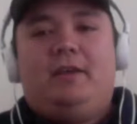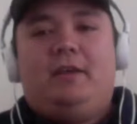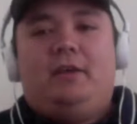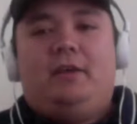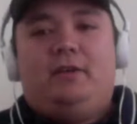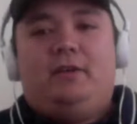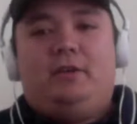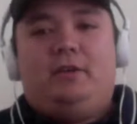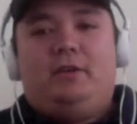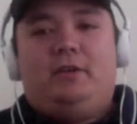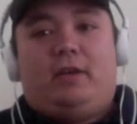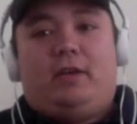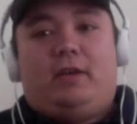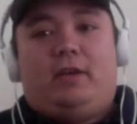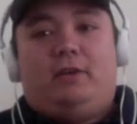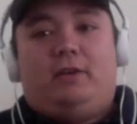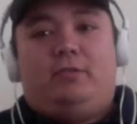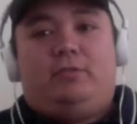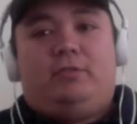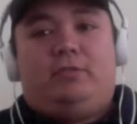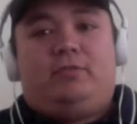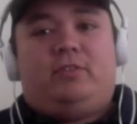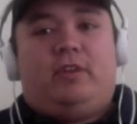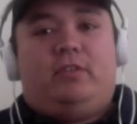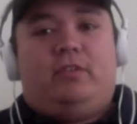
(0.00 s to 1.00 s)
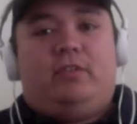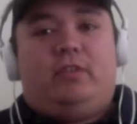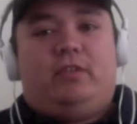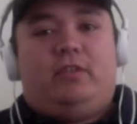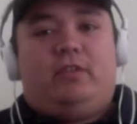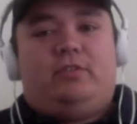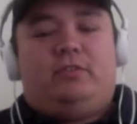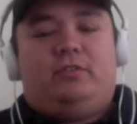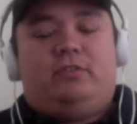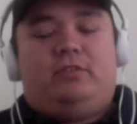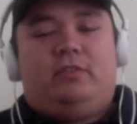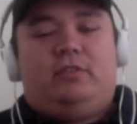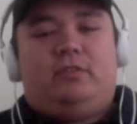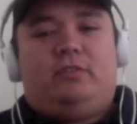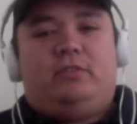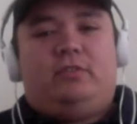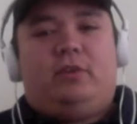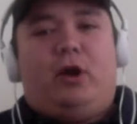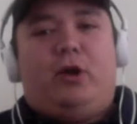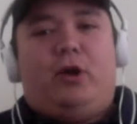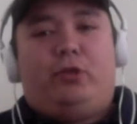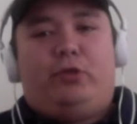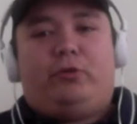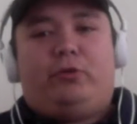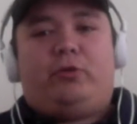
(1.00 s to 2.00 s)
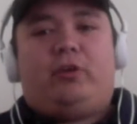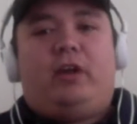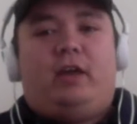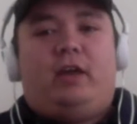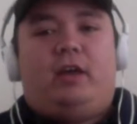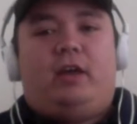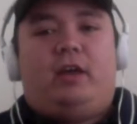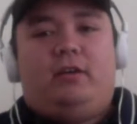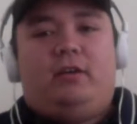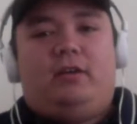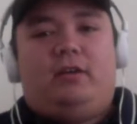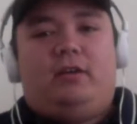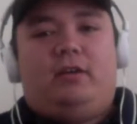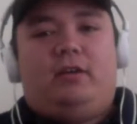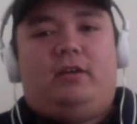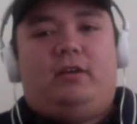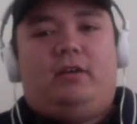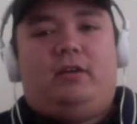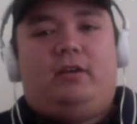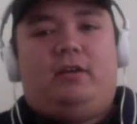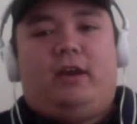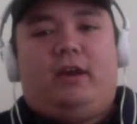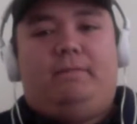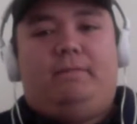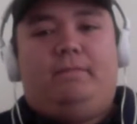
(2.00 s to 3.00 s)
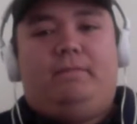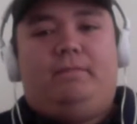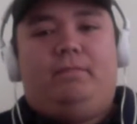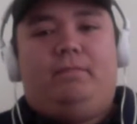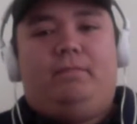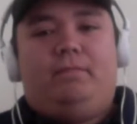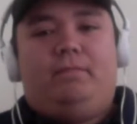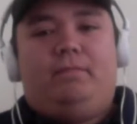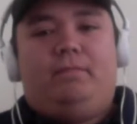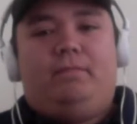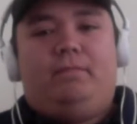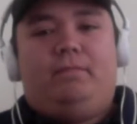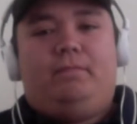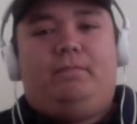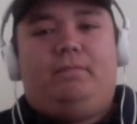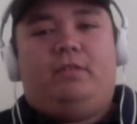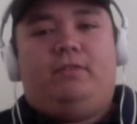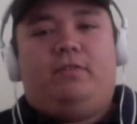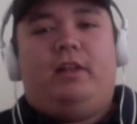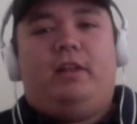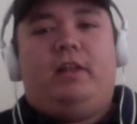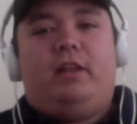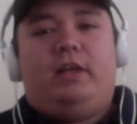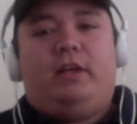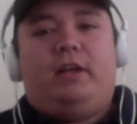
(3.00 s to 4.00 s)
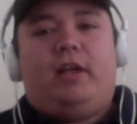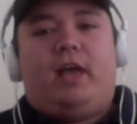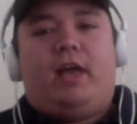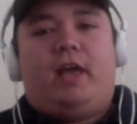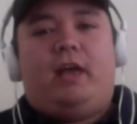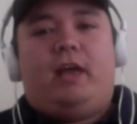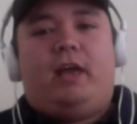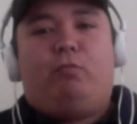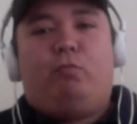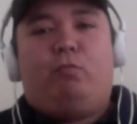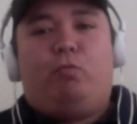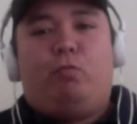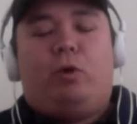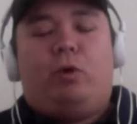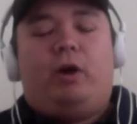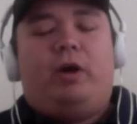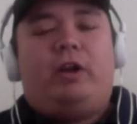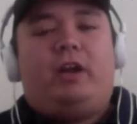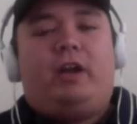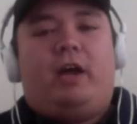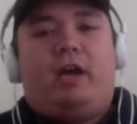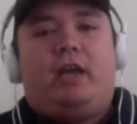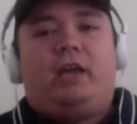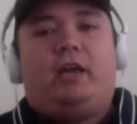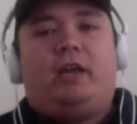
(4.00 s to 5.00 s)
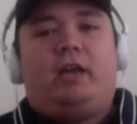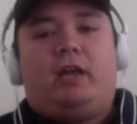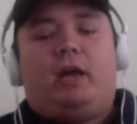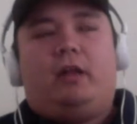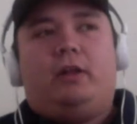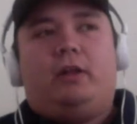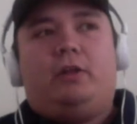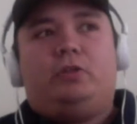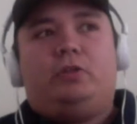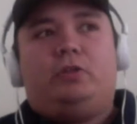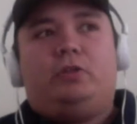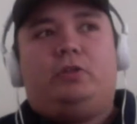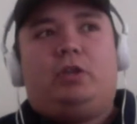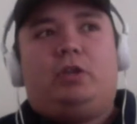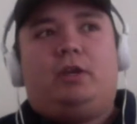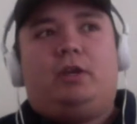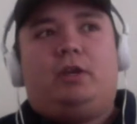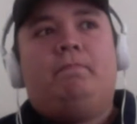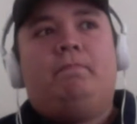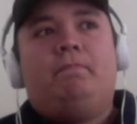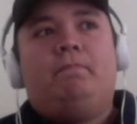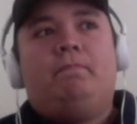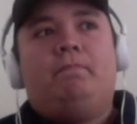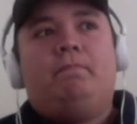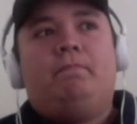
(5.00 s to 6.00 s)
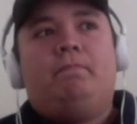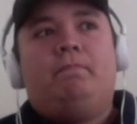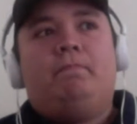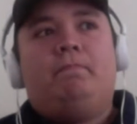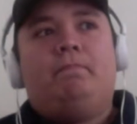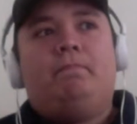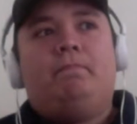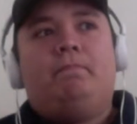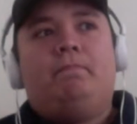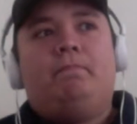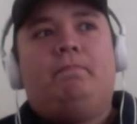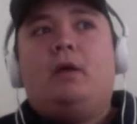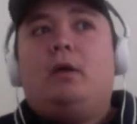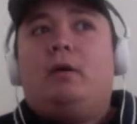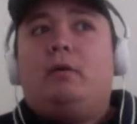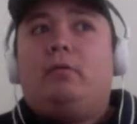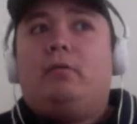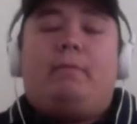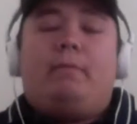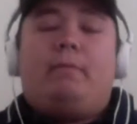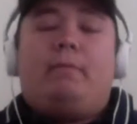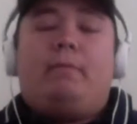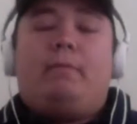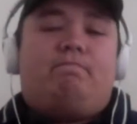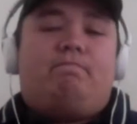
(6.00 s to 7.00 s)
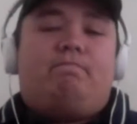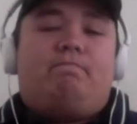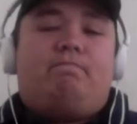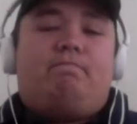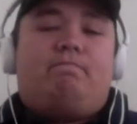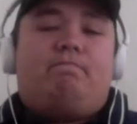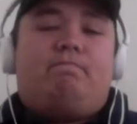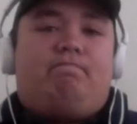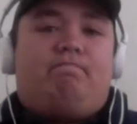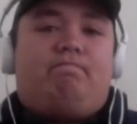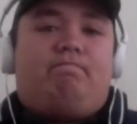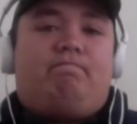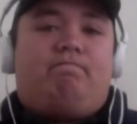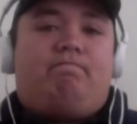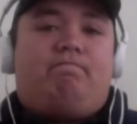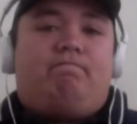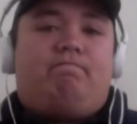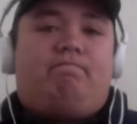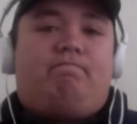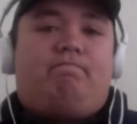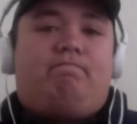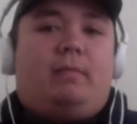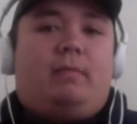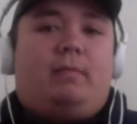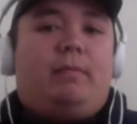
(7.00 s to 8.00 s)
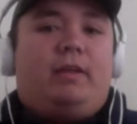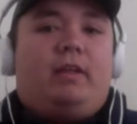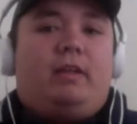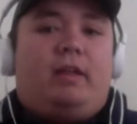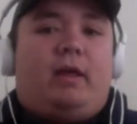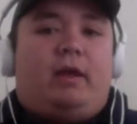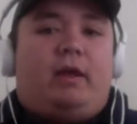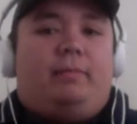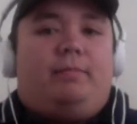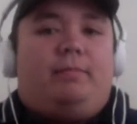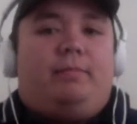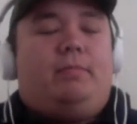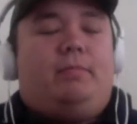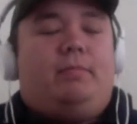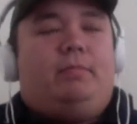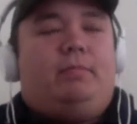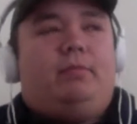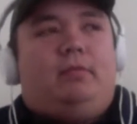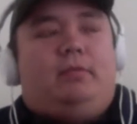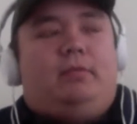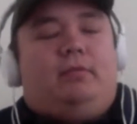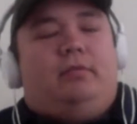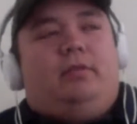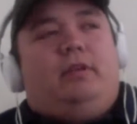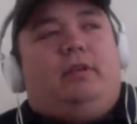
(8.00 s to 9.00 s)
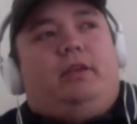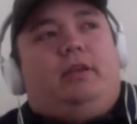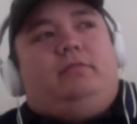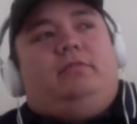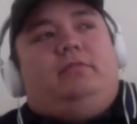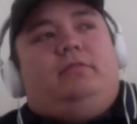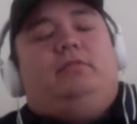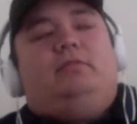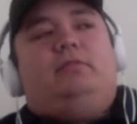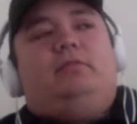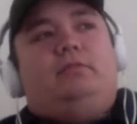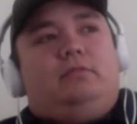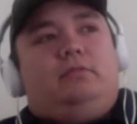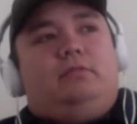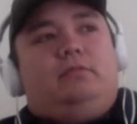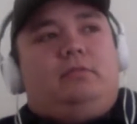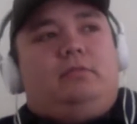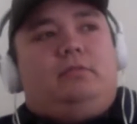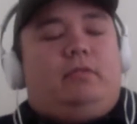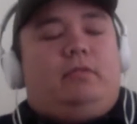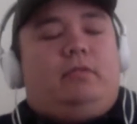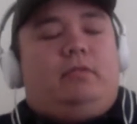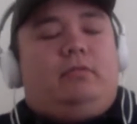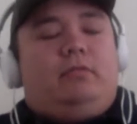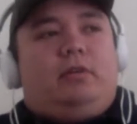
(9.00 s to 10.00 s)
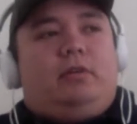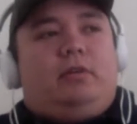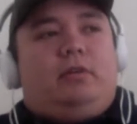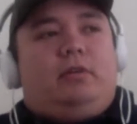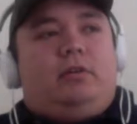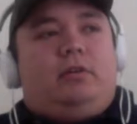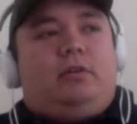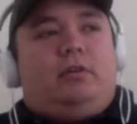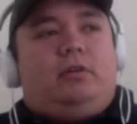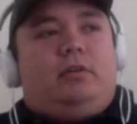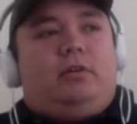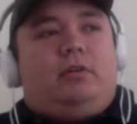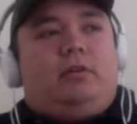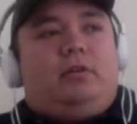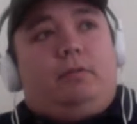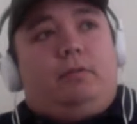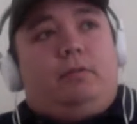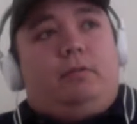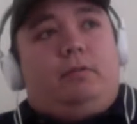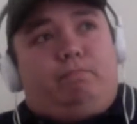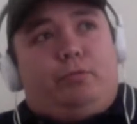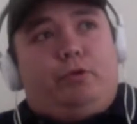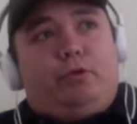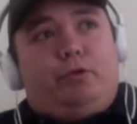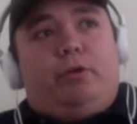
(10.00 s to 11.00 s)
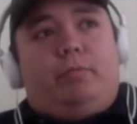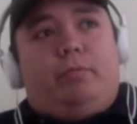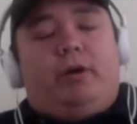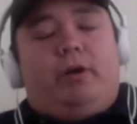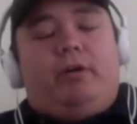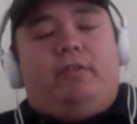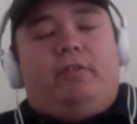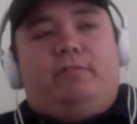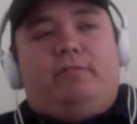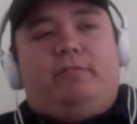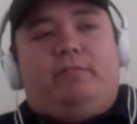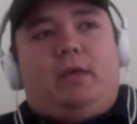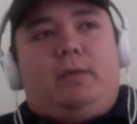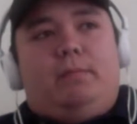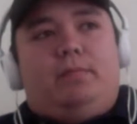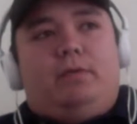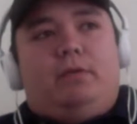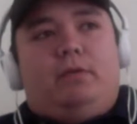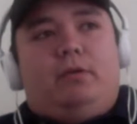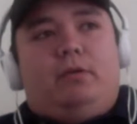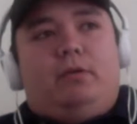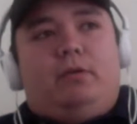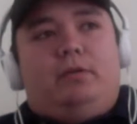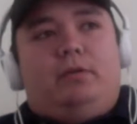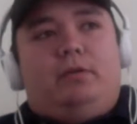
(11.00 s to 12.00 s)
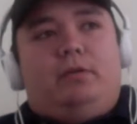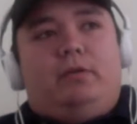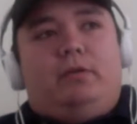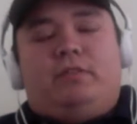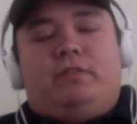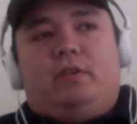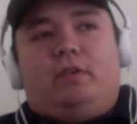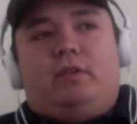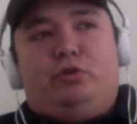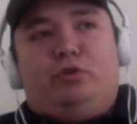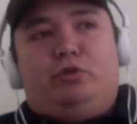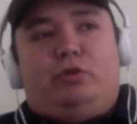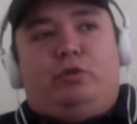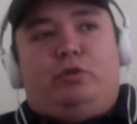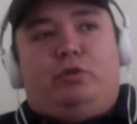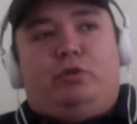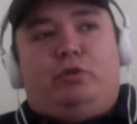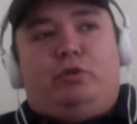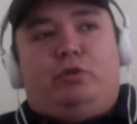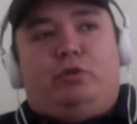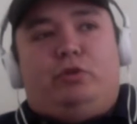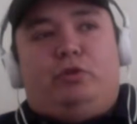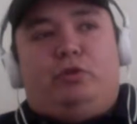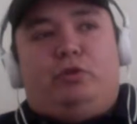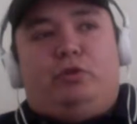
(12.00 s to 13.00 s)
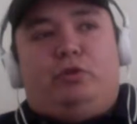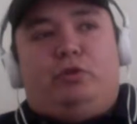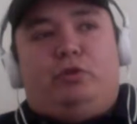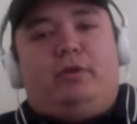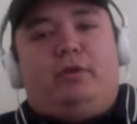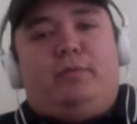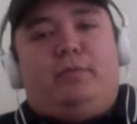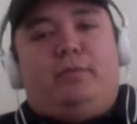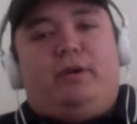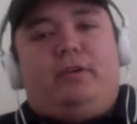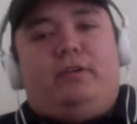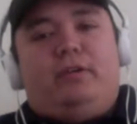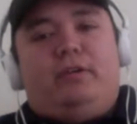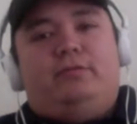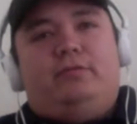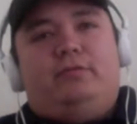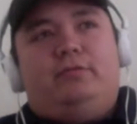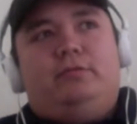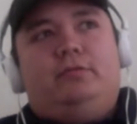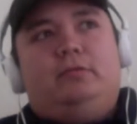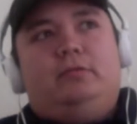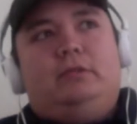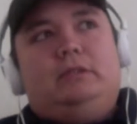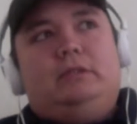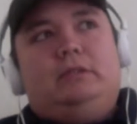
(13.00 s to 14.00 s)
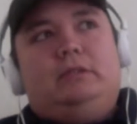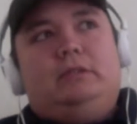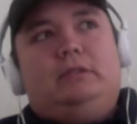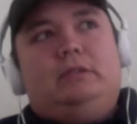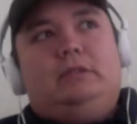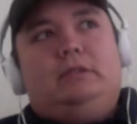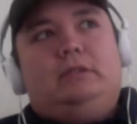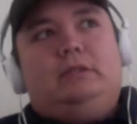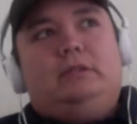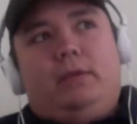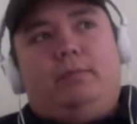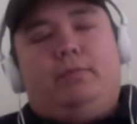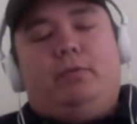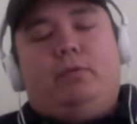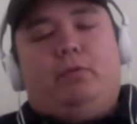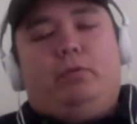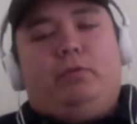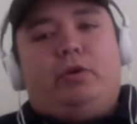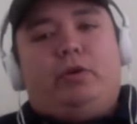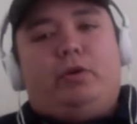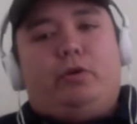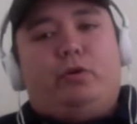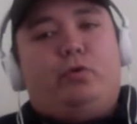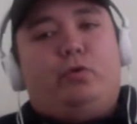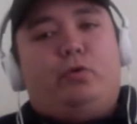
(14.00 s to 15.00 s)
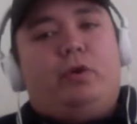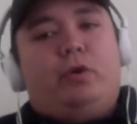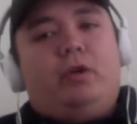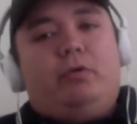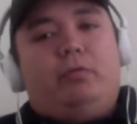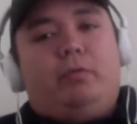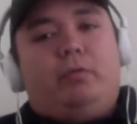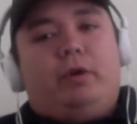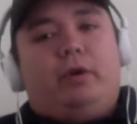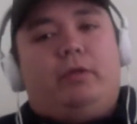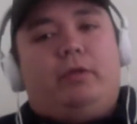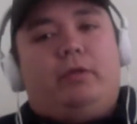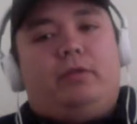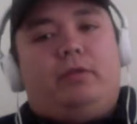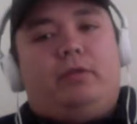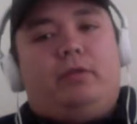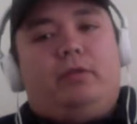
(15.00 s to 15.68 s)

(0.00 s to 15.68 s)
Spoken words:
like you said this other guy, the villain had one ideology that probably a lot of people in that a good amount of people, not saying a majority, but a good amount of people would agree with.